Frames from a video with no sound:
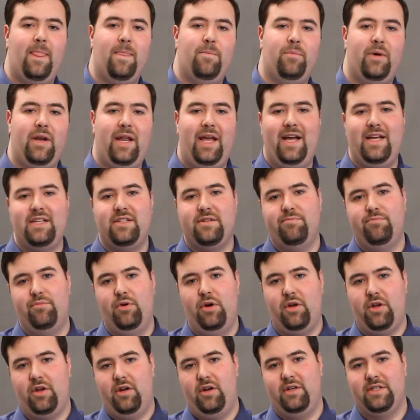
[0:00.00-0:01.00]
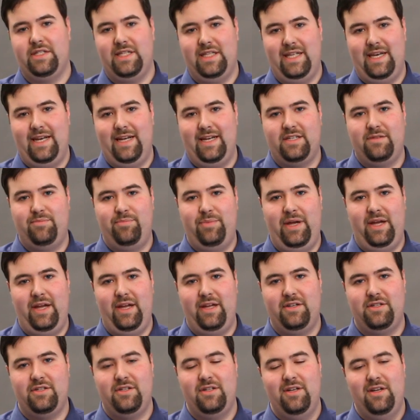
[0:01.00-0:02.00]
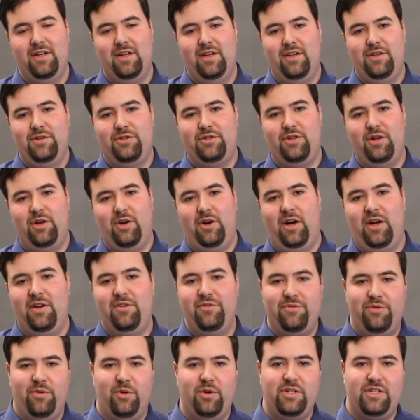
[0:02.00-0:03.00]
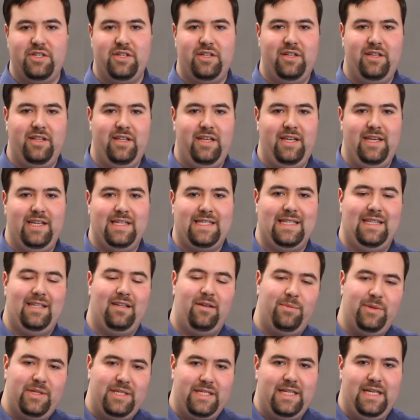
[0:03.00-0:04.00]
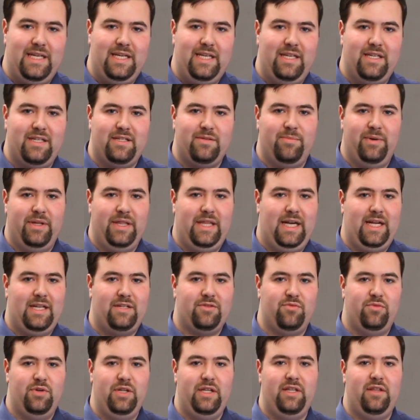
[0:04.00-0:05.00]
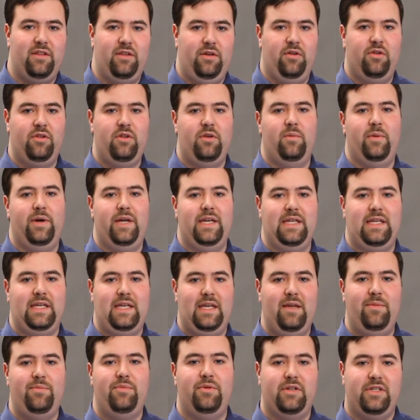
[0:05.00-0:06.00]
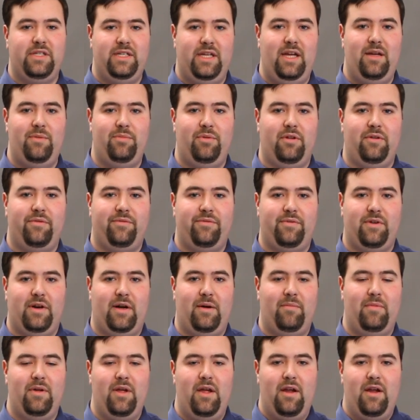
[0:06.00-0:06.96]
but it hasn't broken onto the next page. So unfortunately, it's a little bit tedious, but that's really the only way to keep your table from